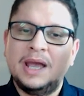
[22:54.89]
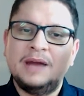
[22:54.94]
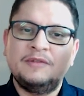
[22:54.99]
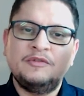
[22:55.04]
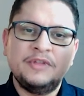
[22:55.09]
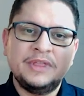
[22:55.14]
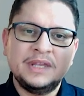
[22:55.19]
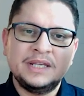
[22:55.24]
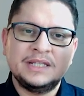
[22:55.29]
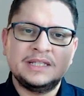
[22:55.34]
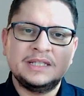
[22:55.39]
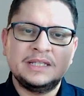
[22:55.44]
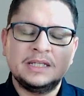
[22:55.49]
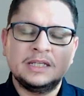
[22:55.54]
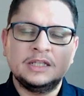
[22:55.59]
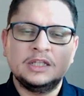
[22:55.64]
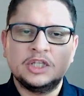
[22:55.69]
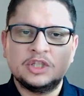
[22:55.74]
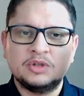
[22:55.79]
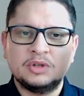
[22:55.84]
Everything is in
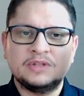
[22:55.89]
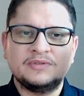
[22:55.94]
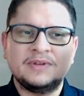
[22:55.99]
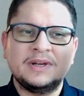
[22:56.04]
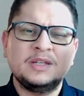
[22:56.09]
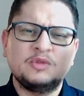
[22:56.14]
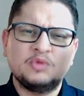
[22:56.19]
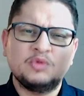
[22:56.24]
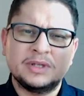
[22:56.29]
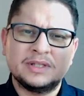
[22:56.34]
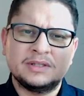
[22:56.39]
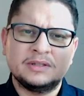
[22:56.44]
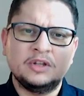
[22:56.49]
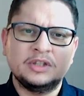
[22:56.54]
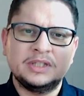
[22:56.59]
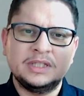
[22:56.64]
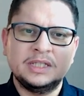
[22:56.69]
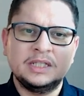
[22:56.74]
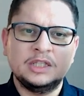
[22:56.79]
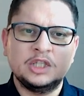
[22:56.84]
English, so it's fine. It was
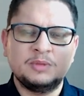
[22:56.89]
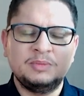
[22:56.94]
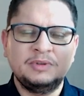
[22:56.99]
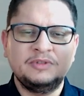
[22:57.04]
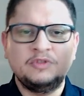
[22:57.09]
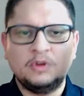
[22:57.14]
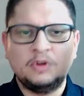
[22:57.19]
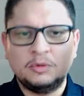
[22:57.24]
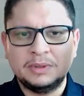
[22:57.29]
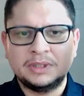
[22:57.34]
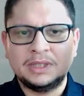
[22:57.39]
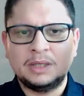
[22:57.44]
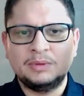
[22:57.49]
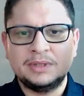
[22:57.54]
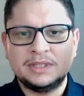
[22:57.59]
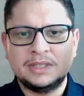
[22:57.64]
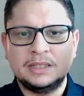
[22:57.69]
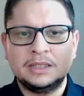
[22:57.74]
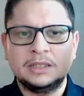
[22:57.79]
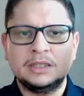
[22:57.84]
not in English before, but now
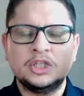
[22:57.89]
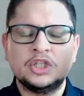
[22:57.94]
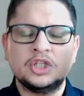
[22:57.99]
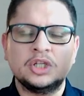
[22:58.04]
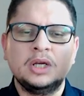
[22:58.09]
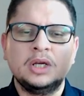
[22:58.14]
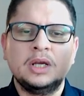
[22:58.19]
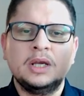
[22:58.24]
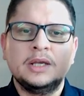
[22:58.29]
it's in English,